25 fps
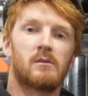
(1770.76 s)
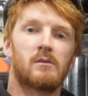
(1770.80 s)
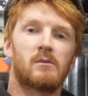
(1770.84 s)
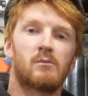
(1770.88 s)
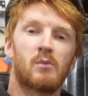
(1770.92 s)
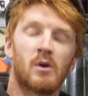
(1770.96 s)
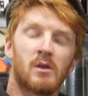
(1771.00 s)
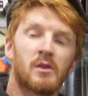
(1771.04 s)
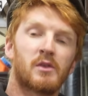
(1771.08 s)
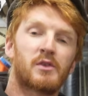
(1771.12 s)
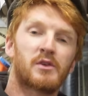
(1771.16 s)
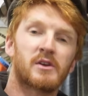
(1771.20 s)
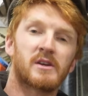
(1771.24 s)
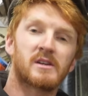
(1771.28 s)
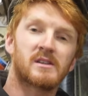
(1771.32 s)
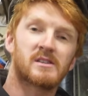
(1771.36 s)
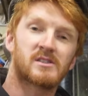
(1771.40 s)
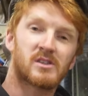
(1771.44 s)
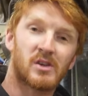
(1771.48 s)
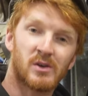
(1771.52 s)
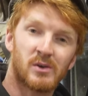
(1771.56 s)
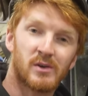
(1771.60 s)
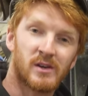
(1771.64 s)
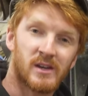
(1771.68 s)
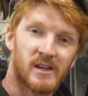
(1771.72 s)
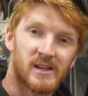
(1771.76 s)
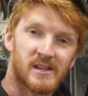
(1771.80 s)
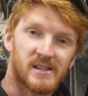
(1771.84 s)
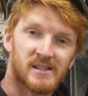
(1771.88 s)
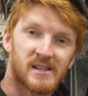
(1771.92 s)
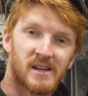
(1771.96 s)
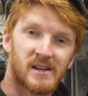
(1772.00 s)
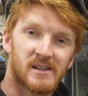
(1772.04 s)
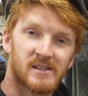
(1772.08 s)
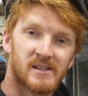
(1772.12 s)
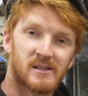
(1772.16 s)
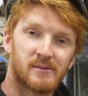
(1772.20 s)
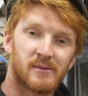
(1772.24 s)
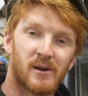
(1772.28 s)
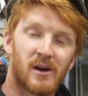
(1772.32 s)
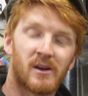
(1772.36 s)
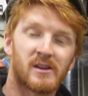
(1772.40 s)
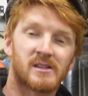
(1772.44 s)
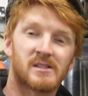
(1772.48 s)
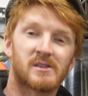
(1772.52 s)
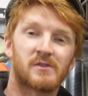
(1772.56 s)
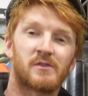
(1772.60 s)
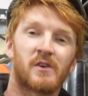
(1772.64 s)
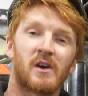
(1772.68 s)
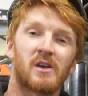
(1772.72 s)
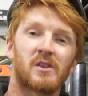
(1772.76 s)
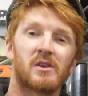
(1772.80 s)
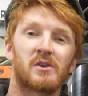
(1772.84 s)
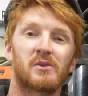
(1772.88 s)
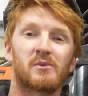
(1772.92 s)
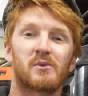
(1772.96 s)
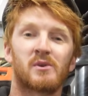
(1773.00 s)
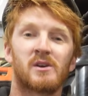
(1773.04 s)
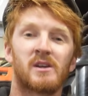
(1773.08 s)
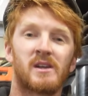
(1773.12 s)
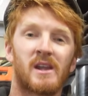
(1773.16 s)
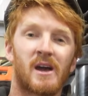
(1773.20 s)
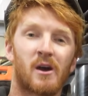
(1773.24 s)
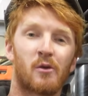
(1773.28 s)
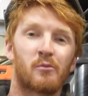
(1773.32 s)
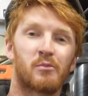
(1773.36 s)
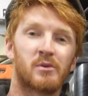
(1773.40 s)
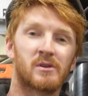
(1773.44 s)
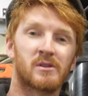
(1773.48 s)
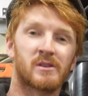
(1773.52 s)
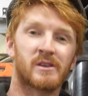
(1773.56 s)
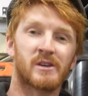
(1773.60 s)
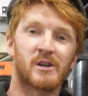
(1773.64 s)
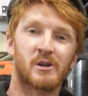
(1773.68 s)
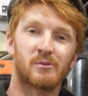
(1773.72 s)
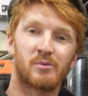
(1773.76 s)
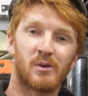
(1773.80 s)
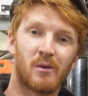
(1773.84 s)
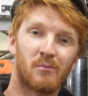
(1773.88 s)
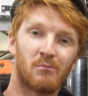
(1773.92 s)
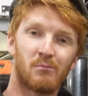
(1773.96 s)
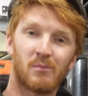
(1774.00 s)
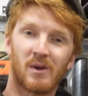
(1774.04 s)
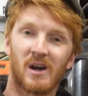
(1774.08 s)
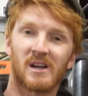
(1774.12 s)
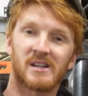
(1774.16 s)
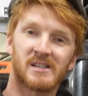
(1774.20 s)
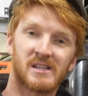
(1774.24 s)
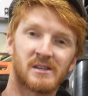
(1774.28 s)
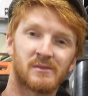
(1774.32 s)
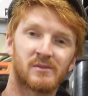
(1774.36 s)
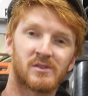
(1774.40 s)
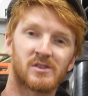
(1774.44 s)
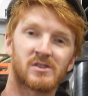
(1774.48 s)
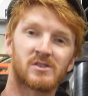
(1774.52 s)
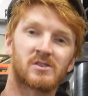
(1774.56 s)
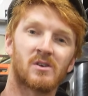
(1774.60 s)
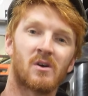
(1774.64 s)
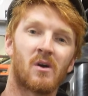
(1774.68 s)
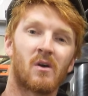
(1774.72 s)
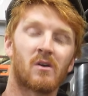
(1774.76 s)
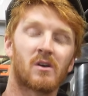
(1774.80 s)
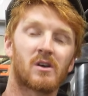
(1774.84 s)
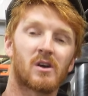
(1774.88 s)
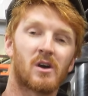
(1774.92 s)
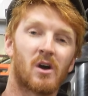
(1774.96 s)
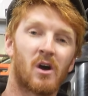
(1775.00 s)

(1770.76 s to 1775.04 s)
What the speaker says: One thing to get excited about is the fact that we're now building up a massive stock